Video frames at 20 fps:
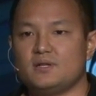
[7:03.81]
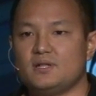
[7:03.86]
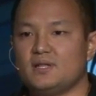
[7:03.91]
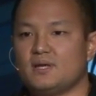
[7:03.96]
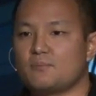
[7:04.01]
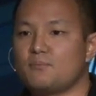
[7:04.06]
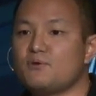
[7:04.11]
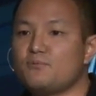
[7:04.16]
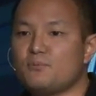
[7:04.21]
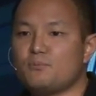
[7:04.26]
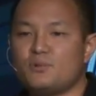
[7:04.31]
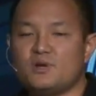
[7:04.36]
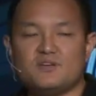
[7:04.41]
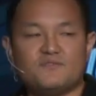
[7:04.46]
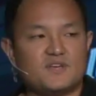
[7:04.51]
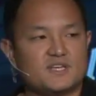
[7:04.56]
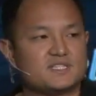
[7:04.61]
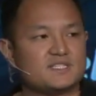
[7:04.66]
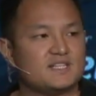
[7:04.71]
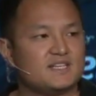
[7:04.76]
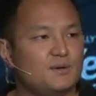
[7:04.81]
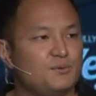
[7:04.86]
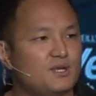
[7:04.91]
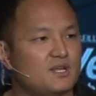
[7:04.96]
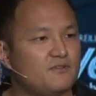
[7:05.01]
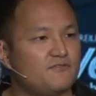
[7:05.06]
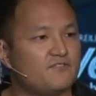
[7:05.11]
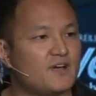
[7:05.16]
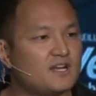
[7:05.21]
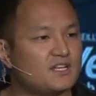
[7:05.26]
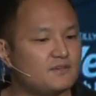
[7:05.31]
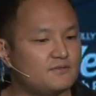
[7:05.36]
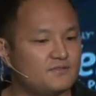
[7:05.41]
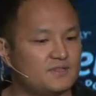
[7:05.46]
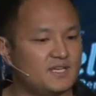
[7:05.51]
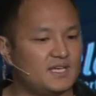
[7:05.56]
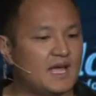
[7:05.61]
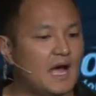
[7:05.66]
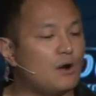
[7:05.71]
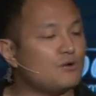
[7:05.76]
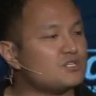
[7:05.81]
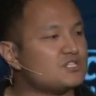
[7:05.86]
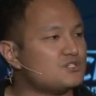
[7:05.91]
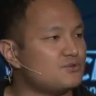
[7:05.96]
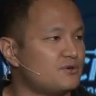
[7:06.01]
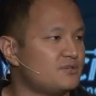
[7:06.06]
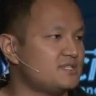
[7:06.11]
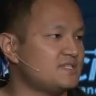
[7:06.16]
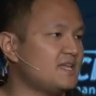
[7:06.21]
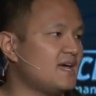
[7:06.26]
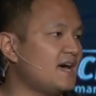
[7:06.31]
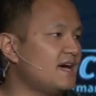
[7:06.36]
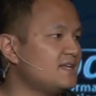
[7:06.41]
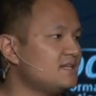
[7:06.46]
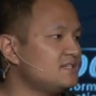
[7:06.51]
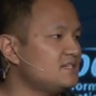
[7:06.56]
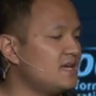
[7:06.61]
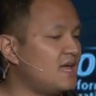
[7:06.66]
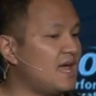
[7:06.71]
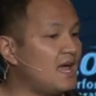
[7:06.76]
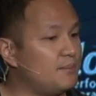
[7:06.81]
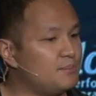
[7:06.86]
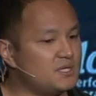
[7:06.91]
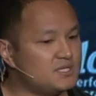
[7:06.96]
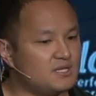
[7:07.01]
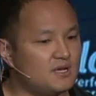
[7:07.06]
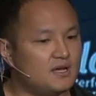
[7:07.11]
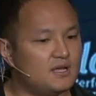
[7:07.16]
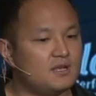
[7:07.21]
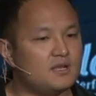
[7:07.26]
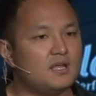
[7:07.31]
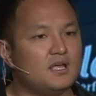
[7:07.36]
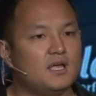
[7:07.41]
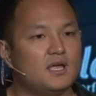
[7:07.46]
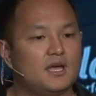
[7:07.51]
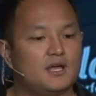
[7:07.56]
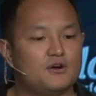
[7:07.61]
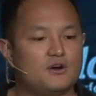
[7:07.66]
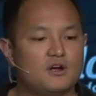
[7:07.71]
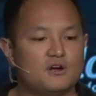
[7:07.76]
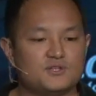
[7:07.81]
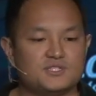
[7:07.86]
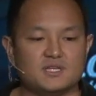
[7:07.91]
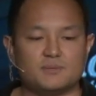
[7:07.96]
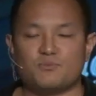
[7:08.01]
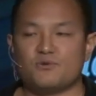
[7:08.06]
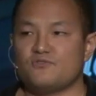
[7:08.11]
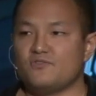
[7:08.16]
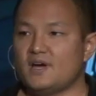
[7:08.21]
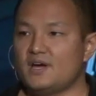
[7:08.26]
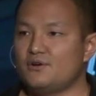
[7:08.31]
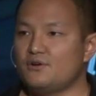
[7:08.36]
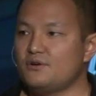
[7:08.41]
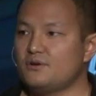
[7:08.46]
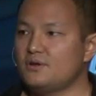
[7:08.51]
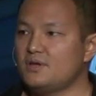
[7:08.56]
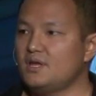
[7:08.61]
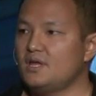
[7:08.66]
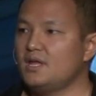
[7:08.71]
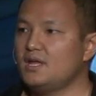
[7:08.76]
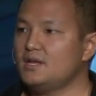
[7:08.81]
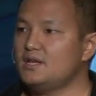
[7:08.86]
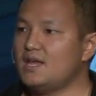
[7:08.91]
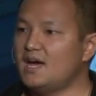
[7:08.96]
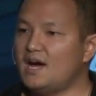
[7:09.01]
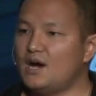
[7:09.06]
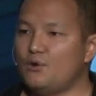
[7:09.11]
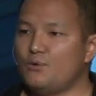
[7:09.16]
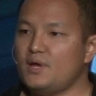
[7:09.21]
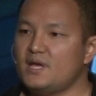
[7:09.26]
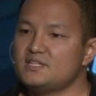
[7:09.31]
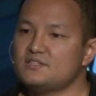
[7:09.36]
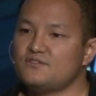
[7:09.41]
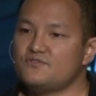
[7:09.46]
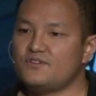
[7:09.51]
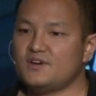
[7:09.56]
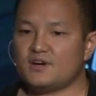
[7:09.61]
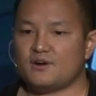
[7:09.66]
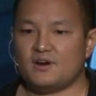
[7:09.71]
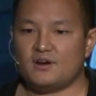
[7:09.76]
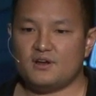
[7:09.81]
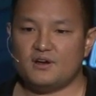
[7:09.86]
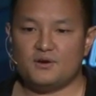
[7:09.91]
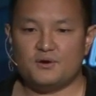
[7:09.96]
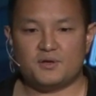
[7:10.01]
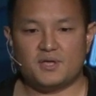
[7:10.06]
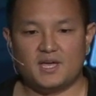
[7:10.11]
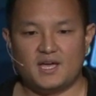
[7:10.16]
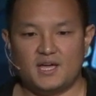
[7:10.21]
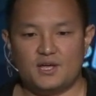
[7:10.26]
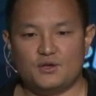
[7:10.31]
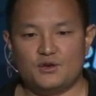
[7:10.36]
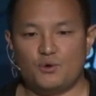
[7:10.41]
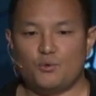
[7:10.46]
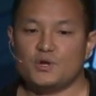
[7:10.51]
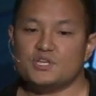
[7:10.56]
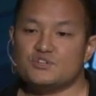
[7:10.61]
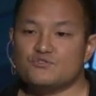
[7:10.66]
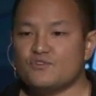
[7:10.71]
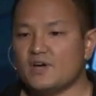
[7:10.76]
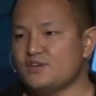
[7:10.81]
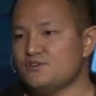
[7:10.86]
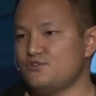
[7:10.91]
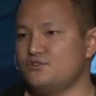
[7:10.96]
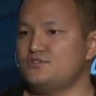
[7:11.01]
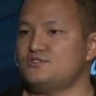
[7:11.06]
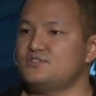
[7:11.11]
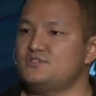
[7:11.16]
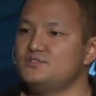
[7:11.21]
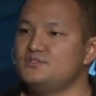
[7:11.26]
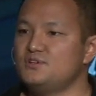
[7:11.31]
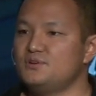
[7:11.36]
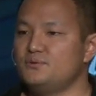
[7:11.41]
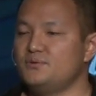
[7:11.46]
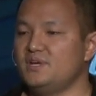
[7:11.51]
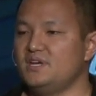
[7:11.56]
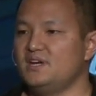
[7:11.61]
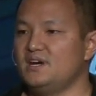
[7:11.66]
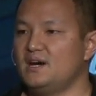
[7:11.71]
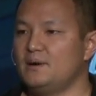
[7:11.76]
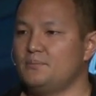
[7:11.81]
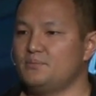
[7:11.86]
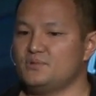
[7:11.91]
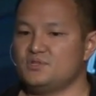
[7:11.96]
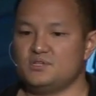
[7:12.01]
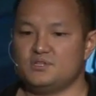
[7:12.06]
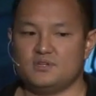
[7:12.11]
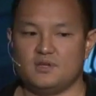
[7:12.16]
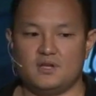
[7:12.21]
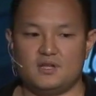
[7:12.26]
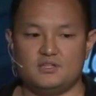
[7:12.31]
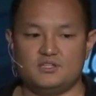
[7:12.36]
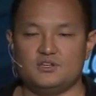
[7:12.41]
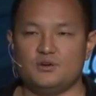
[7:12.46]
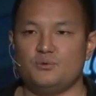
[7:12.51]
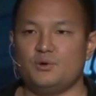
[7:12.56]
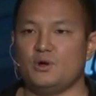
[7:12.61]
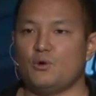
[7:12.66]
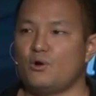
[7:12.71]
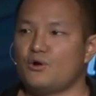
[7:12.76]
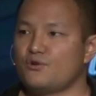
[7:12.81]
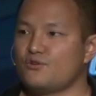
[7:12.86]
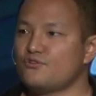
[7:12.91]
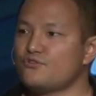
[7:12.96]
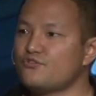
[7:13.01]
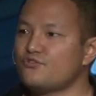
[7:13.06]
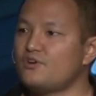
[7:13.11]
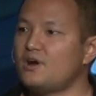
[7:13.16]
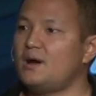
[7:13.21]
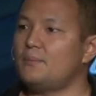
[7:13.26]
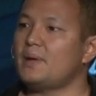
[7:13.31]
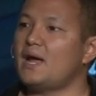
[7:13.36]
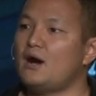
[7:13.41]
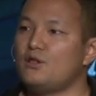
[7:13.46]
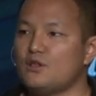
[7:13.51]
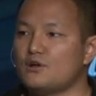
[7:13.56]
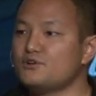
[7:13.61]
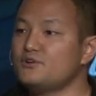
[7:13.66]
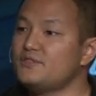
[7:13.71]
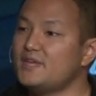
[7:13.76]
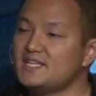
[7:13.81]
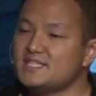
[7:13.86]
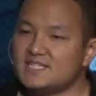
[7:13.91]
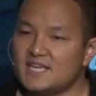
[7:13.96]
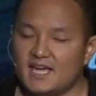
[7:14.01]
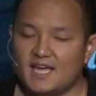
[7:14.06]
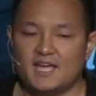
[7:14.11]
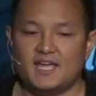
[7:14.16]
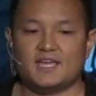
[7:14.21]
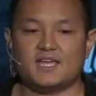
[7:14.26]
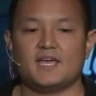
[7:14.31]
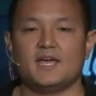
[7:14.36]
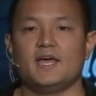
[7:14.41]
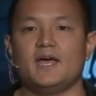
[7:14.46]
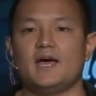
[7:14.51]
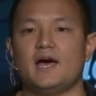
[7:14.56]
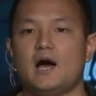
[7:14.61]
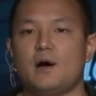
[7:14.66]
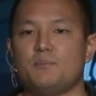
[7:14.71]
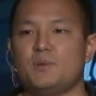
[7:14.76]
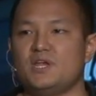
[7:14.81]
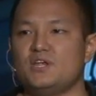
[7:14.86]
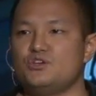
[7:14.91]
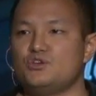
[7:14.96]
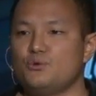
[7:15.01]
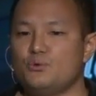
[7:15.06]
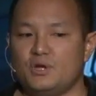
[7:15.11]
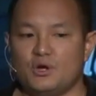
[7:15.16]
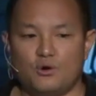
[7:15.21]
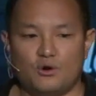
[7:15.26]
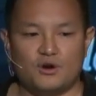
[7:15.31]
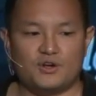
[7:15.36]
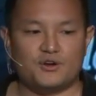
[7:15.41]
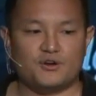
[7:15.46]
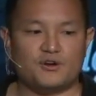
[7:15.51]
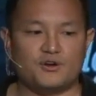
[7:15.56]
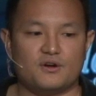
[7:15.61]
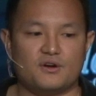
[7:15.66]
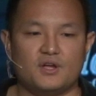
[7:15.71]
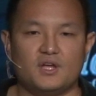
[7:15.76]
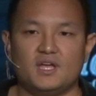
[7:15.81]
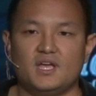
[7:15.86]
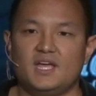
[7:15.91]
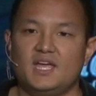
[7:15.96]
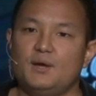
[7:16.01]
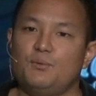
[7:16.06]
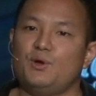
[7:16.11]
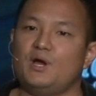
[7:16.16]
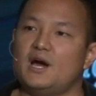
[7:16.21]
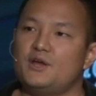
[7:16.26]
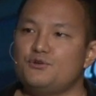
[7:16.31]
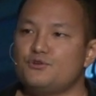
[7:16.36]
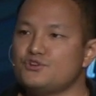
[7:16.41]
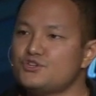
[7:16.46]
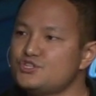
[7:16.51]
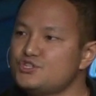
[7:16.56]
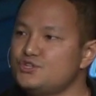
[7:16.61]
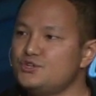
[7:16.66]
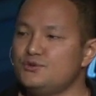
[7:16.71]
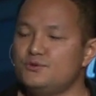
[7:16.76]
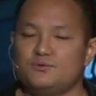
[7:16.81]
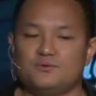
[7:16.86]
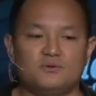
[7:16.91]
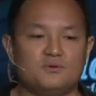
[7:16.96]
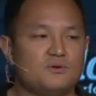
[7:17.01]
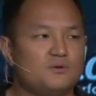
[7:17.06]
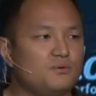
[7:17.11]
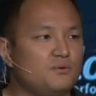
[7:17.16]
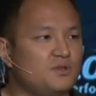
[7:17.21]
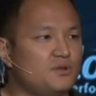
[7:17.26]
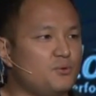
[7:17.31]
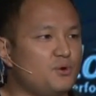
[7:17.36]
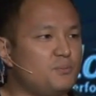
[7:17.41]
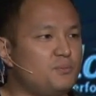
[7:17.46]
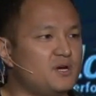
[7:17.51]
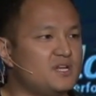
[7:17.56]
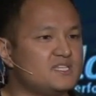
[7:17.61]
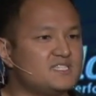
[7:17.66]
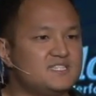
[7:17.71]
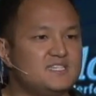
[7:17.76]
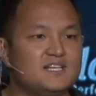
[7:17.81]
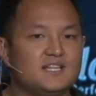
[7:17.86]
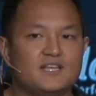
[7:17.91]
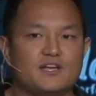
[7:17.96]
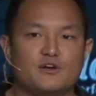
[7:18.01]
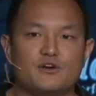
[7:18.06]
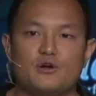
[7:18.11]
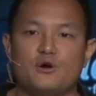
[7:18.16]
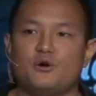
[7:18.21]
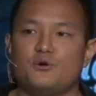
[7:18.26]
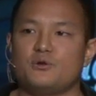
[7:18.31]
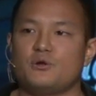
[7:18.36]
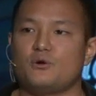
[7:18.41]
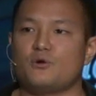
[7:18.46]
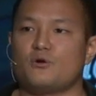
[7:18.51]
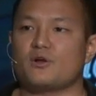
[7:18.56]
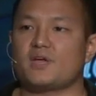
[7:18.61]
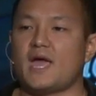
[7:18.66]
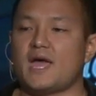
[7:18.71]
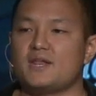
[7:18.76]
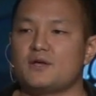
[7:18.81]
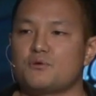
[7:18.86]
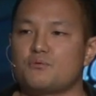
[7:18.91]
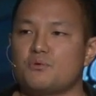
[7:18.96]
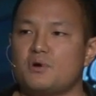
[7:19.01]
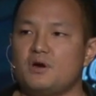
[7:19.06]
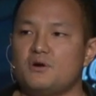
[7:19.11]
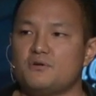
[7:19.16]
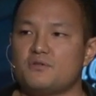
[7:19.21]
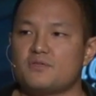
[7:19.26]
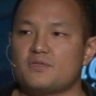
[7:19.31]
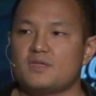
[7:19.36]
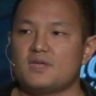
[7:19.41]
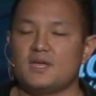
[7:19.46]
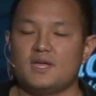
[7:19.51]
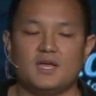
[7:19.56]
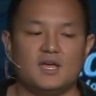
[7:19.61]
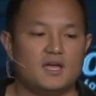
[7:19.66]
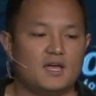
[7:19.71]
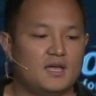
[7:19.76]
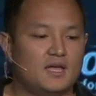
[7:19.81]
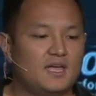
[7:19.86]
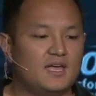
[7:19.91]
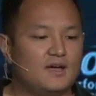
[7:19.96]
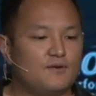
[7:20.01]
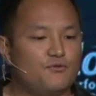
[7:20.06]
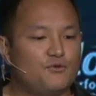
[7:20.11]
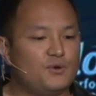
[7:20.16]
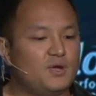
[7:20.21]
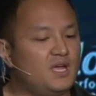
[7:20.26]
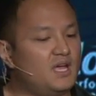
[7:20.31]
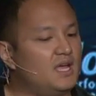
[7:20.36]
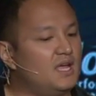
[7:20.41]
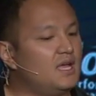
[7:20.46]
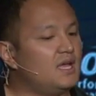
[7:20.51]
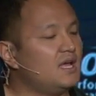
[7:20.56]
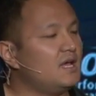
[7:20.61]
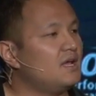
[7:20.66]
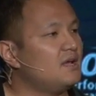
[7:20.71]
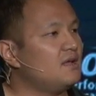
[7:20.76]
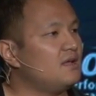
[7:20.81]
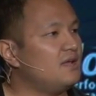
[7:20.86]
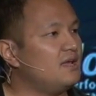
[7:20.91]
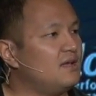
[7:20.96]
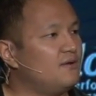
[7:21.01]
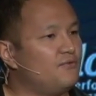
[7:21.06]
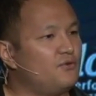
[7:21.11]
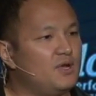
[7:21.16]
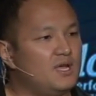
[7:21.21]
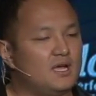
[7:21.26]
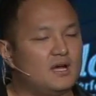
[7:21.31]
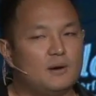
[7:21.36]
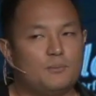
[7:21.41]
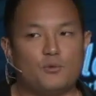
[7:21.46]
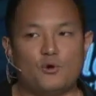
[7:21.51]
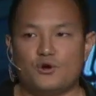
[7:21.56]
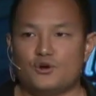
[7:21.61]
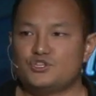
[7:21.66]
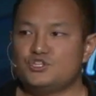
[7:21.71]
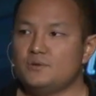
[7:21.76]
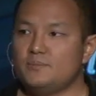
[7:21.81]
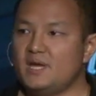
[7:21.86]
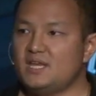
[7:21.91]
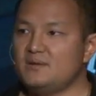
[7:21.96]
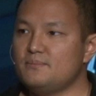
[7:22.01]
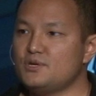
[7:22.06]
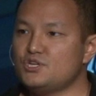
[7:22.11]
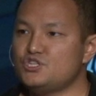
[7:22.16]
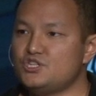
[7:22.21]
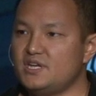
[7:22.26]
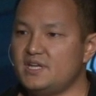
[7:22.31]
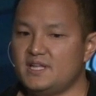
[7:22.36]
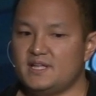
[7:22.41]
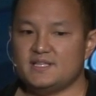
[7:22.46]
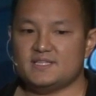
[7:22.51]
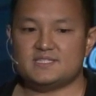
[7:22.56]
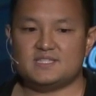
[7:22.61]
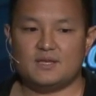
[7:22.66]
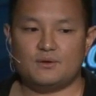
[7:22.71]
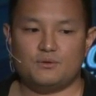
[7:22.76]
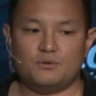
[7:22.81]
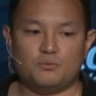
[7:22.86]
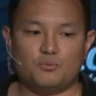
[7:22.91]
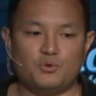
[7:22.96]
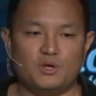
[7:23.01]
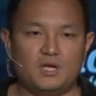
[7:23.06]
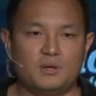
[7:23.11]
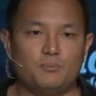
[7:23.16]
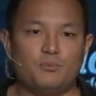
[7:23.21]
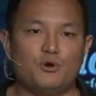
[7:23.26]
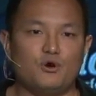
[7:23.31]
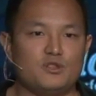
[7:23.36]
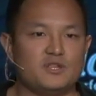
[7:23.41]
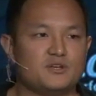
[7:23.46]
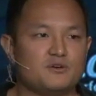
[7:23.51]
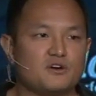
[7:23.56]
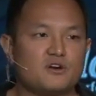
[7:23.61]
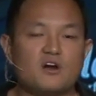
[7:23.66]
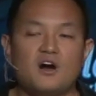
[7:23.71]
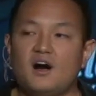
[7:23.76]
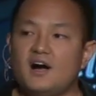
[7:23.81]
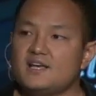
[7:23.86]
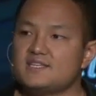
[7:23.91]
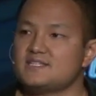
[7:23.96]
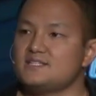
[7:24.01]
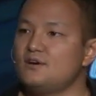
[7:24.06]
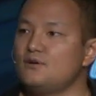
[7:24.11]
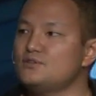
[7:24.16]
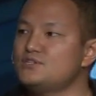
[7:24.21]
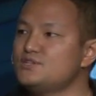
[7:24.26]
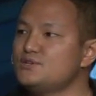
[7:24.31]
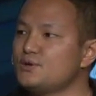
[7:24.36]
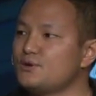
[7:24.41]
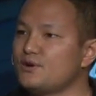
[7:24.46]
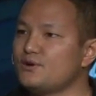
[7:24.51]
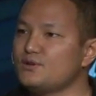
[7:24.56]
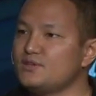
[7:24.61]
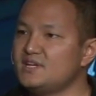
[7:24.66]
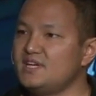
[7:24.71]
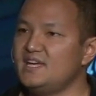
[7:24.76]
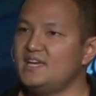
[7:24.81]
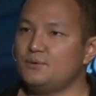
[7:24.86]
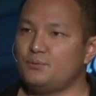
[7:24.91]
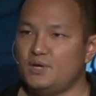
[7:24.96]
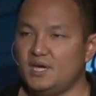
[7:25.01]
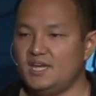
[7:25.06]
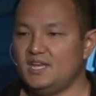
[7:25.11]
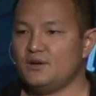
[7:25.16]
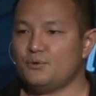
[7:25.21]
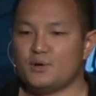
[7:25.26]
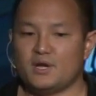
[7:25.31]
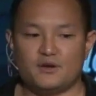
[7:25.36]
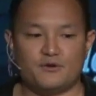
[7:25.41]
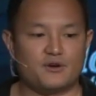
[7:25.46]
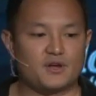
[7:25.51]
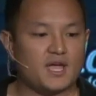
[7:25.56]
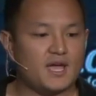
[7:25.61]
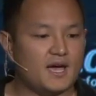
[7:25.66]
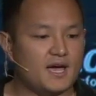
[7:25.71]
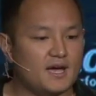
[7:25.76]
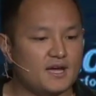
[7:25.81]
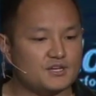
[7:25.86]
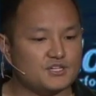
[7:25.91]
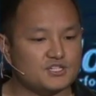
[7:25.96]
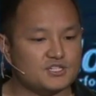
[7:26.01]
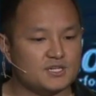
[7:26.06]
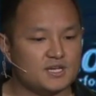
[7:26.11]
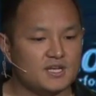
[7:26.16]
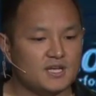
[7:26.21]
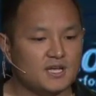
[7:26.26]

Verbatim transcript: Like previously, we effectively outsourced that to Amazon and our hosting provider. Now we had to figure out, oh, okay, you know, which vendors do we um, do we order from? How long do they take? How many do we order? If we undershoot, you know, we put a ceiling on our own organic growth. If we if we um, order too many machines, then we pull in our cost load too early and we eat away our cash.